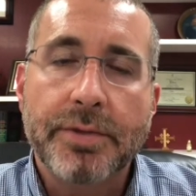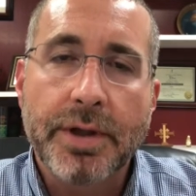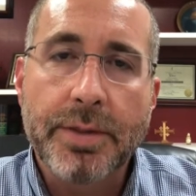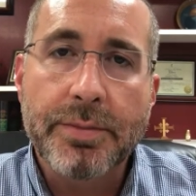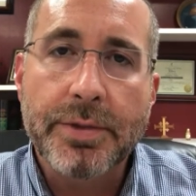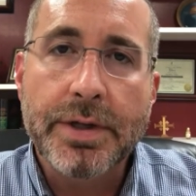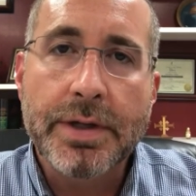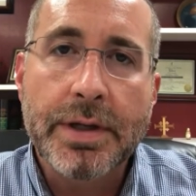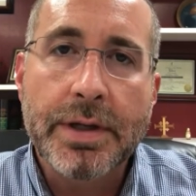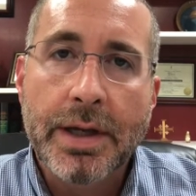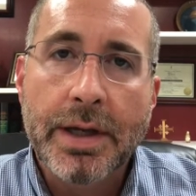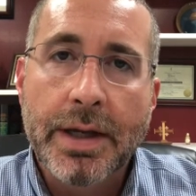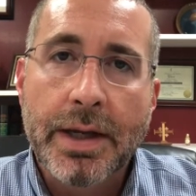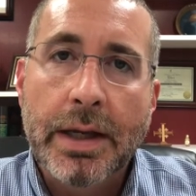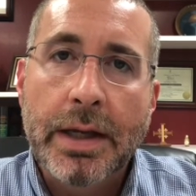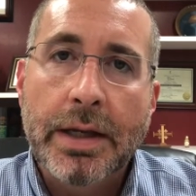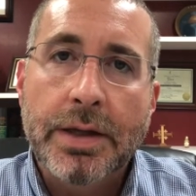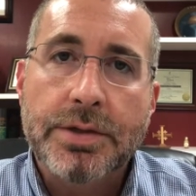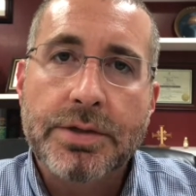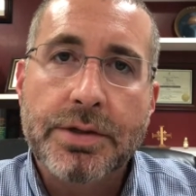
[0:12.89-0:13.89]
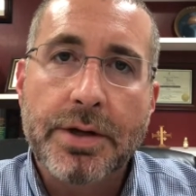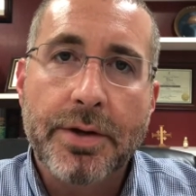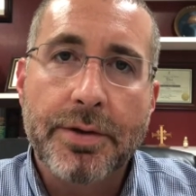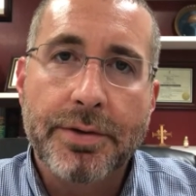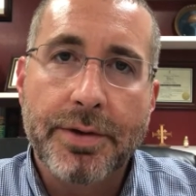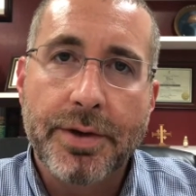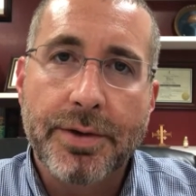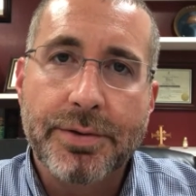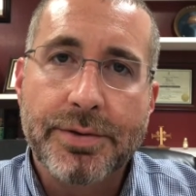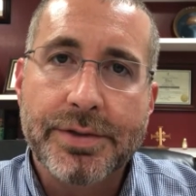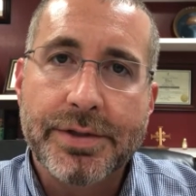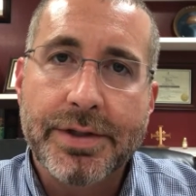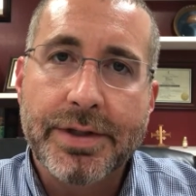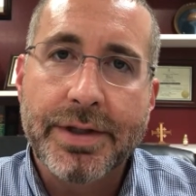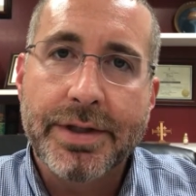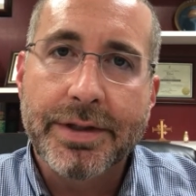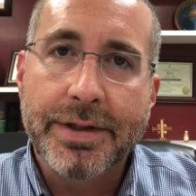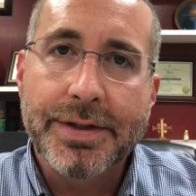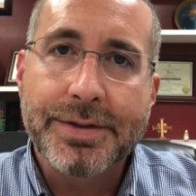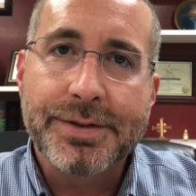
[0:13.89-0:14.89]
Let me share those and
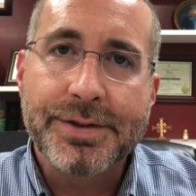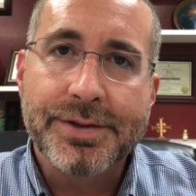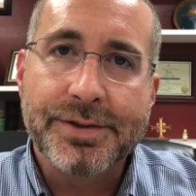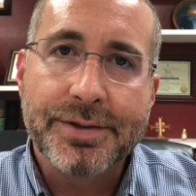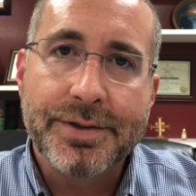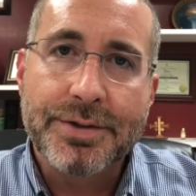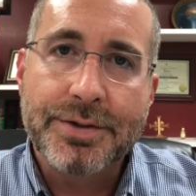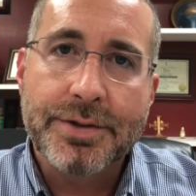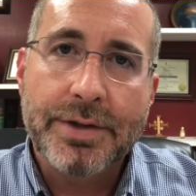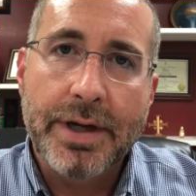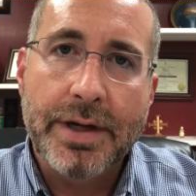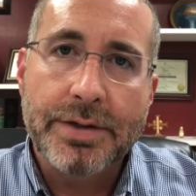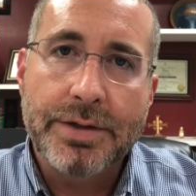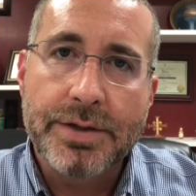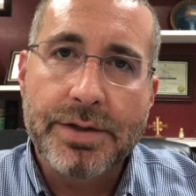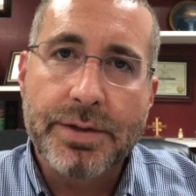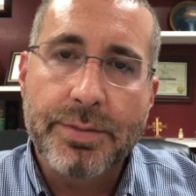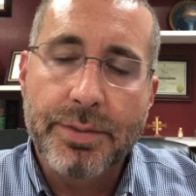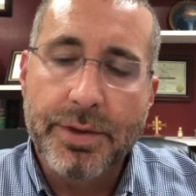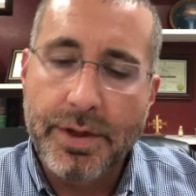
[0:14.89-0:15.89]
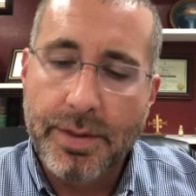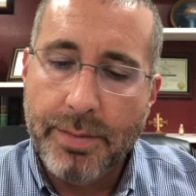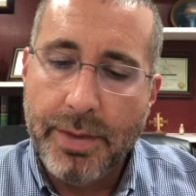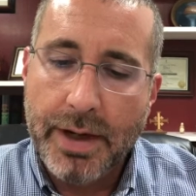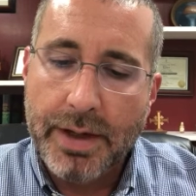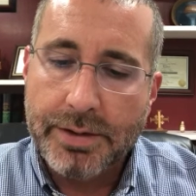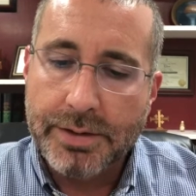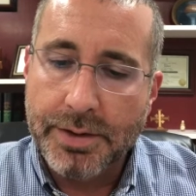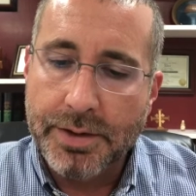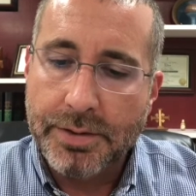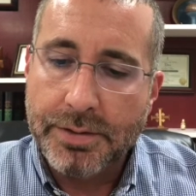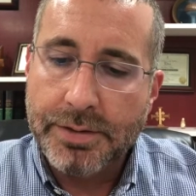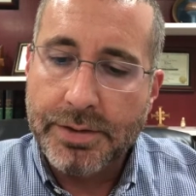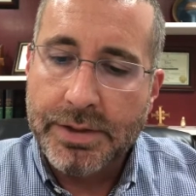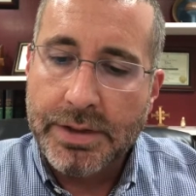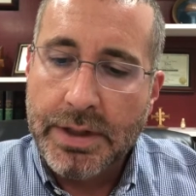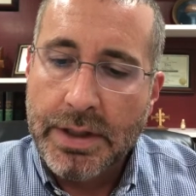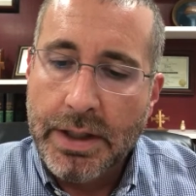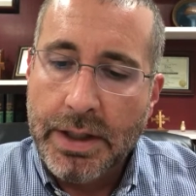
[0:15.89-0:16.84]
then let's chat just a bit about those.